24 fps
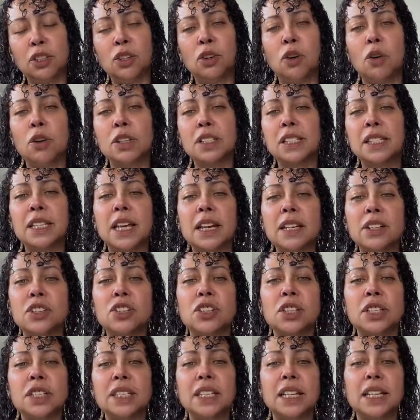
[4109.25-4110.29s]
you know, instead of
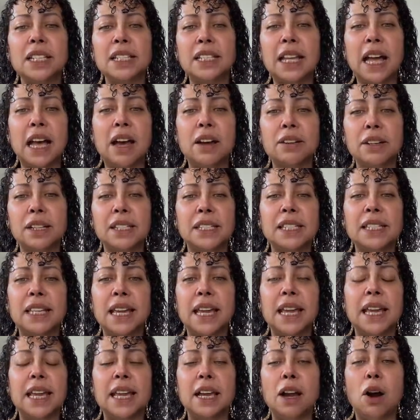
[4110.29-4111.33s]
just sitting down and
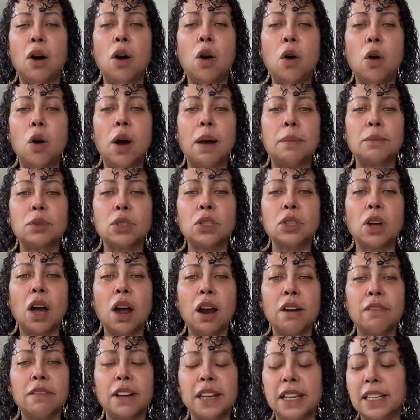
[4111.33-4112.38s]
saying, oh, I'm
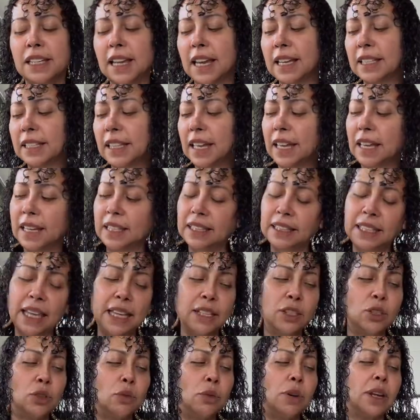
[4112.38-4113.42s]
sorry, like
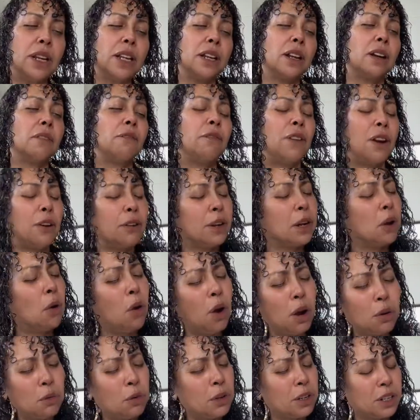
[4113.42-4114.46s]
they do it in a very
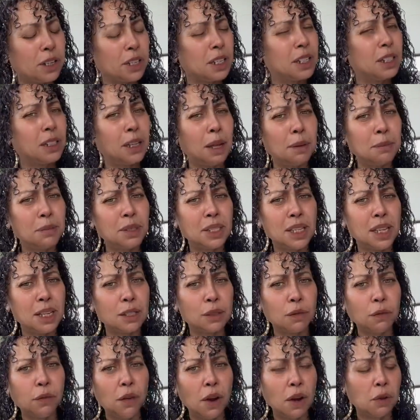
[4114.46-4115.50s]
awkward and clumsy
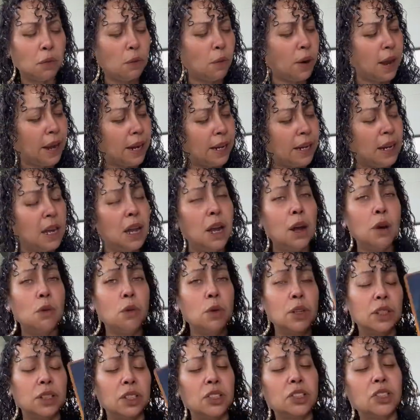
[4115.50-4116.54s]
as fuck way.
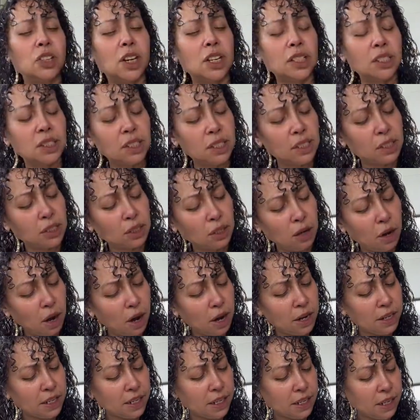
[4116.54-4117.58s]
With the Justice
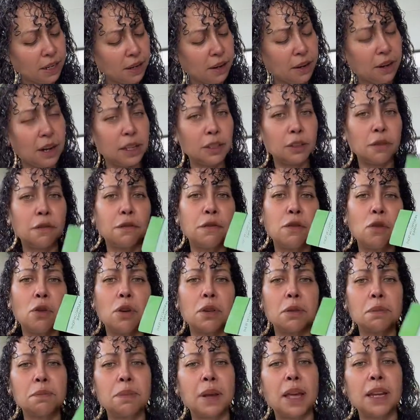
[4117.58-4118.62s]
card here and the
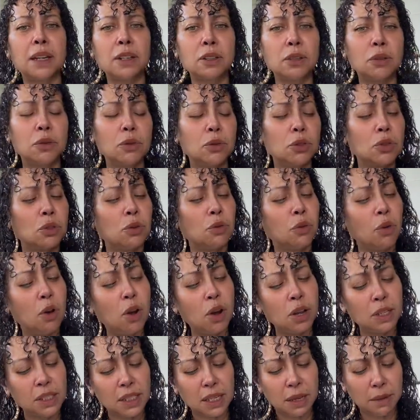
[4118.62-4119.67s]
Four of Pentacles
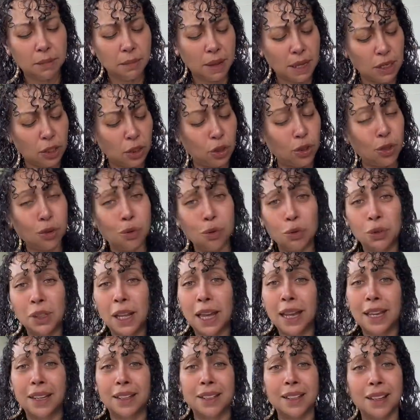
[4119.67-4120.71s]
crossed, it makes you
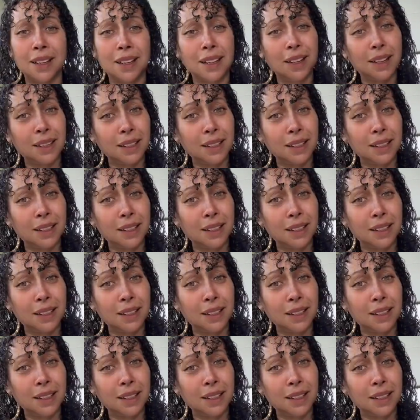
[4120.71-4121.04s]
like,